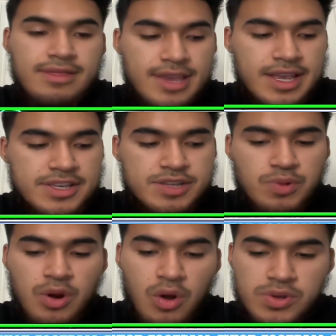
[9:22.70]
least,
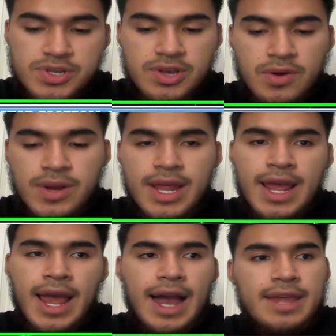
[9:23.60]
but also
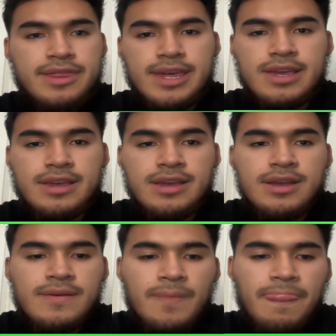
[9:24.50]
I think
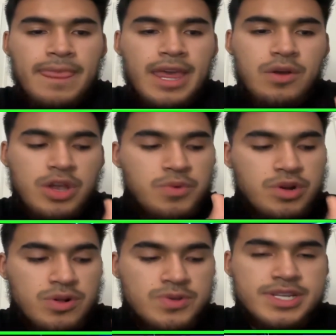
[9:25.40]
it, it would
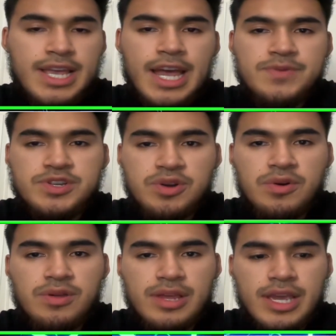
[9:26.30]
close the gap
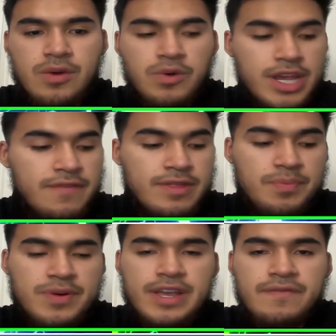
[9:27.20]
certainly, or even the
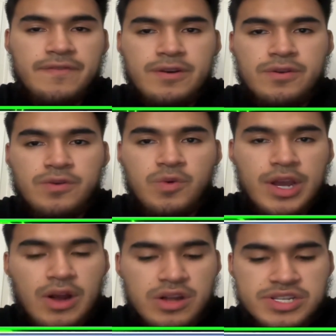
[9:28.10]
playing field,
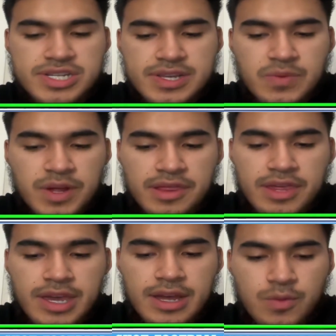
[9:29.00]
quite honestly, with
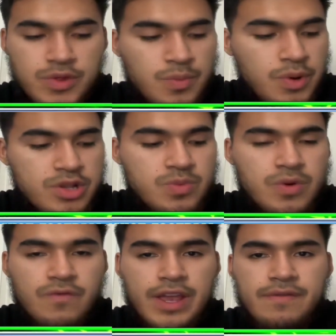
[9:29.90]
the uh, with the
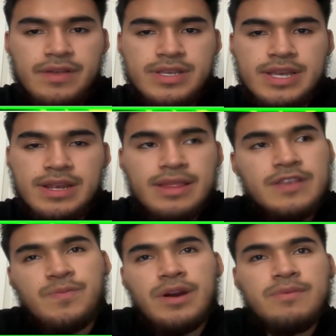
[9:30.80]
Baltimore Ravens, and
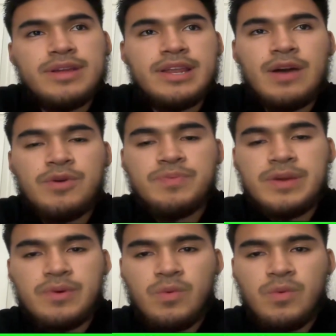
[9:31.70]
that's probably not what people